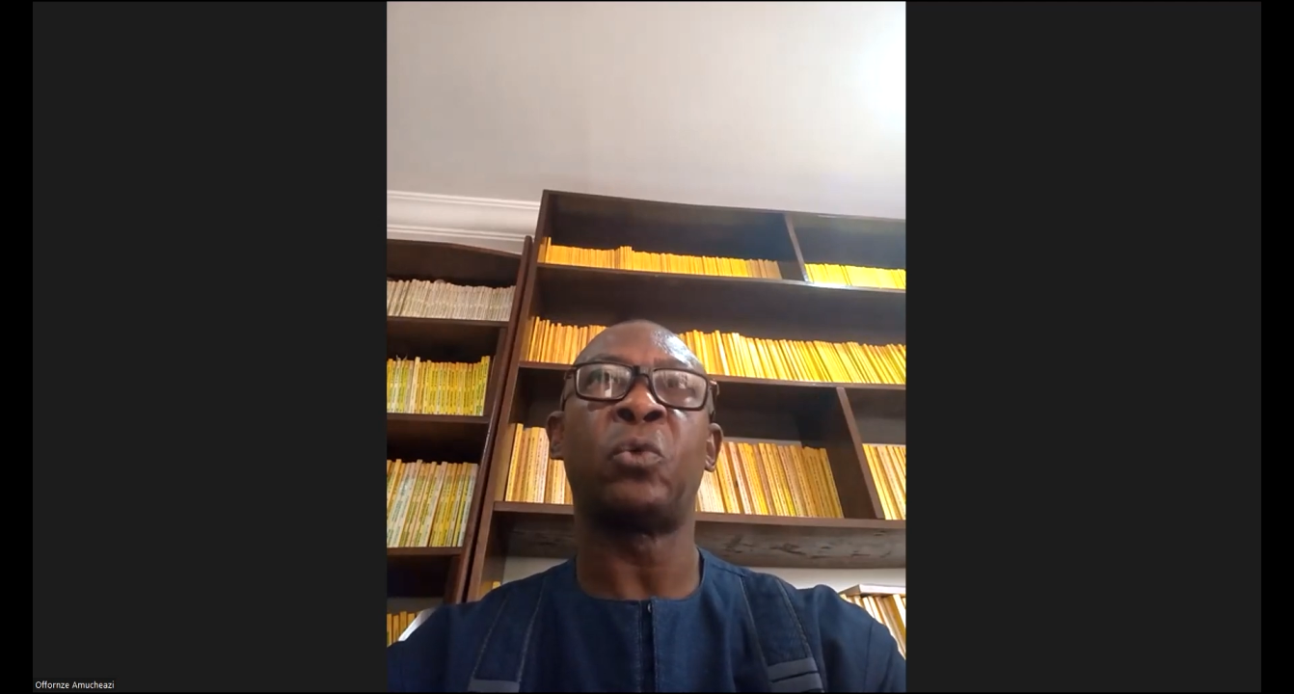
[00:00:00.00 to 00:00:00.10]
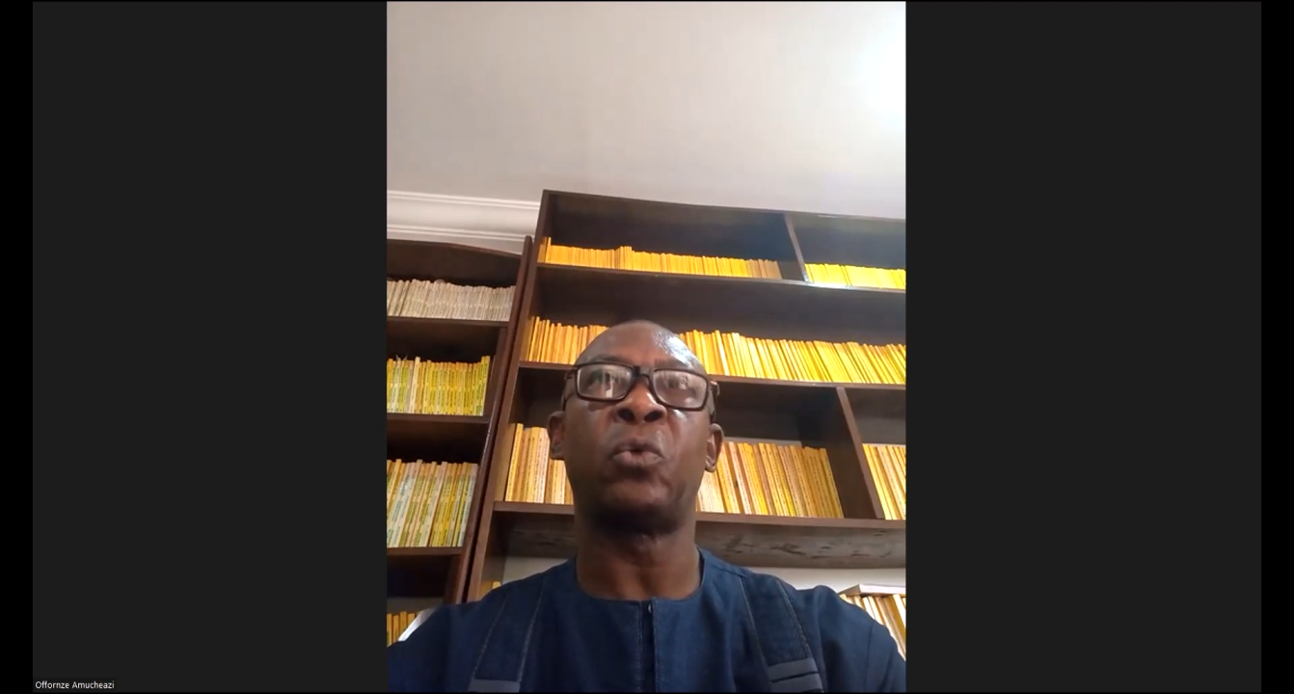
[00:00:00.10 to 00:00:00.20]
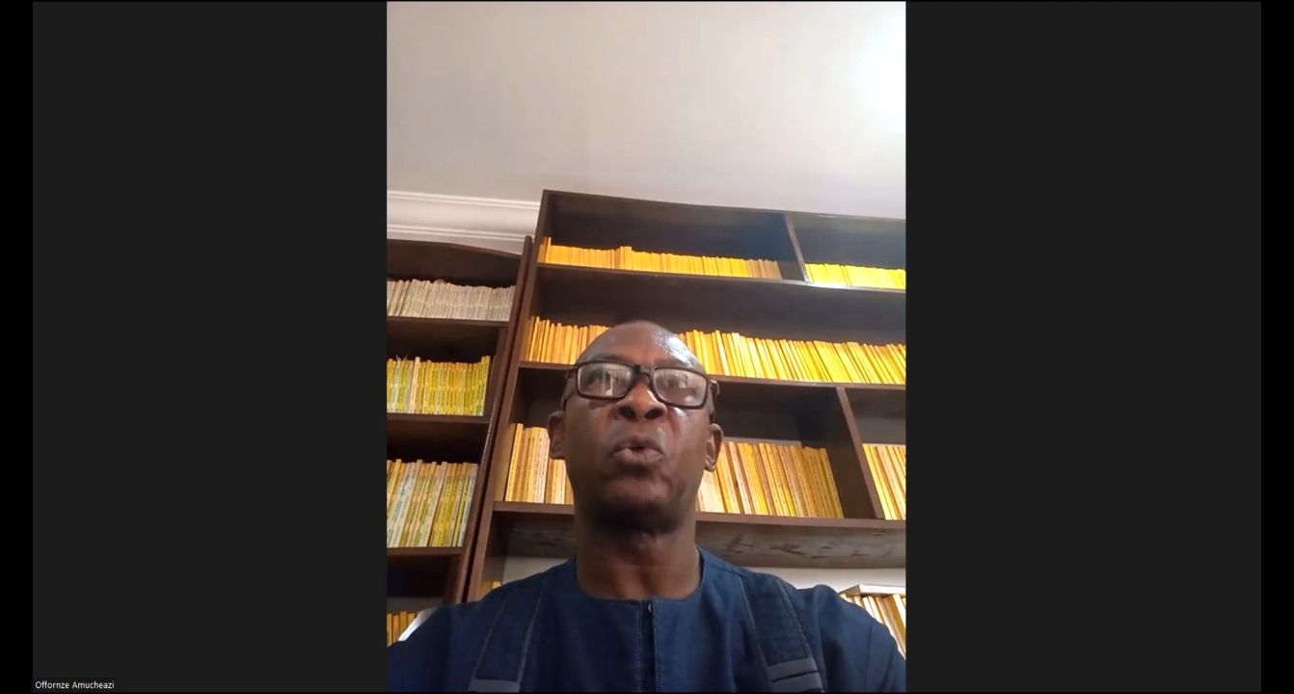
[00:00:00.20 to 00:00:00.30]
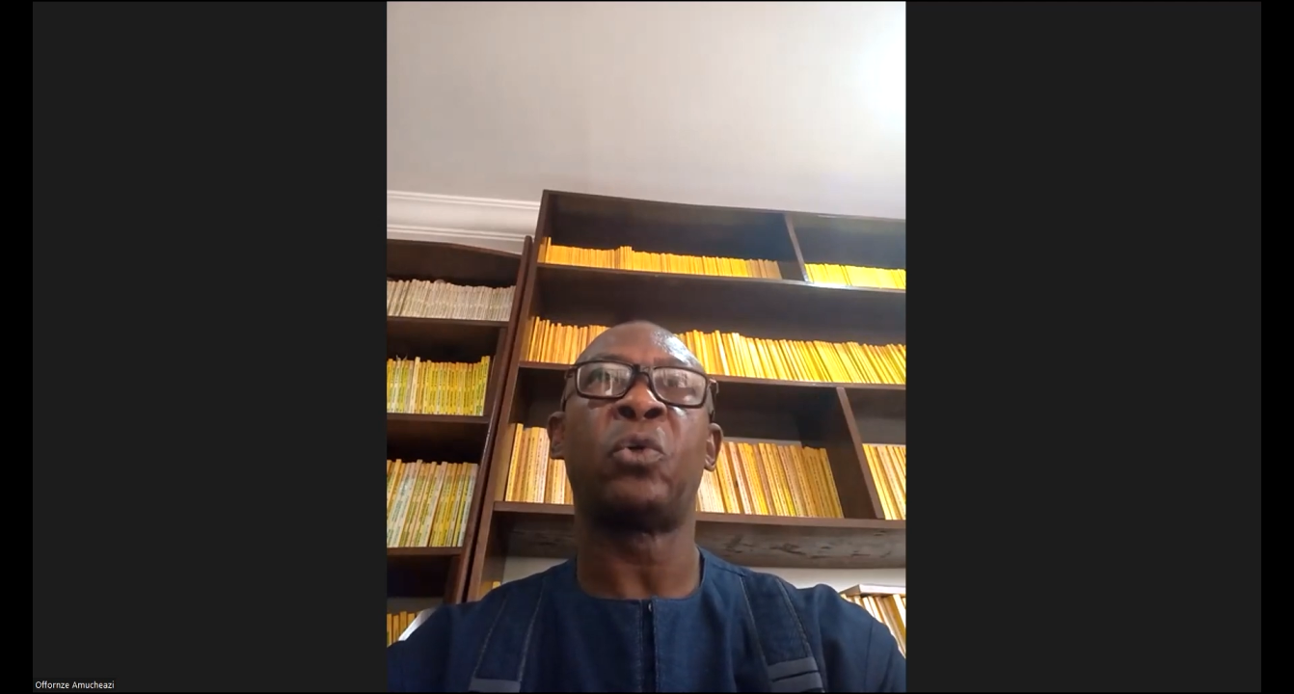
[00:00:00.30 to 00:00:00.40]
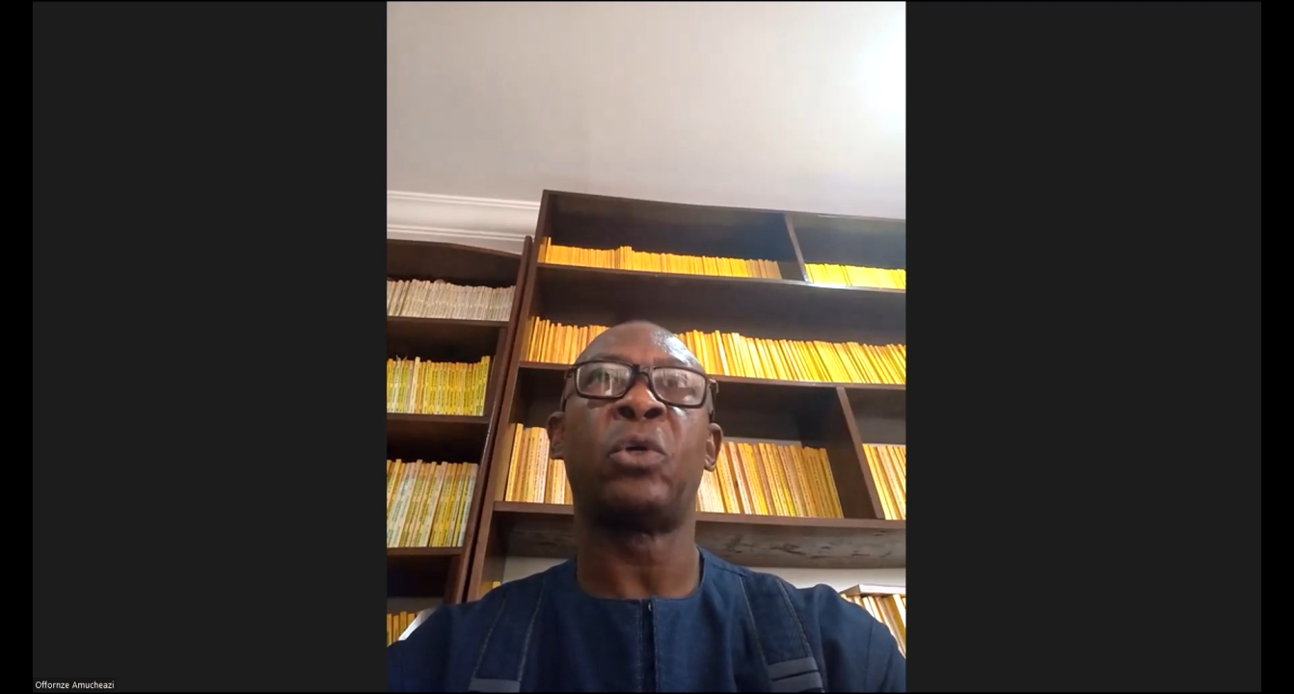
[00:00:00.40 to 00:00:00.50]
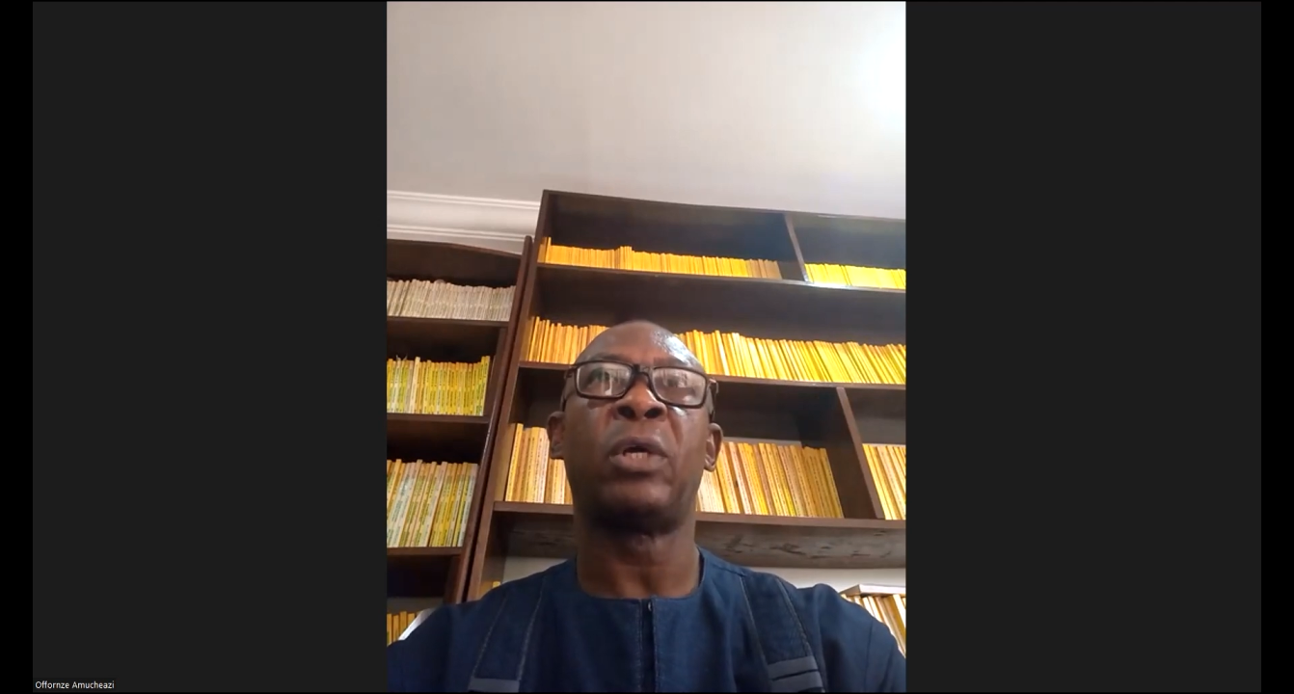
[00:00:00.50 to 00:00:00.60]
to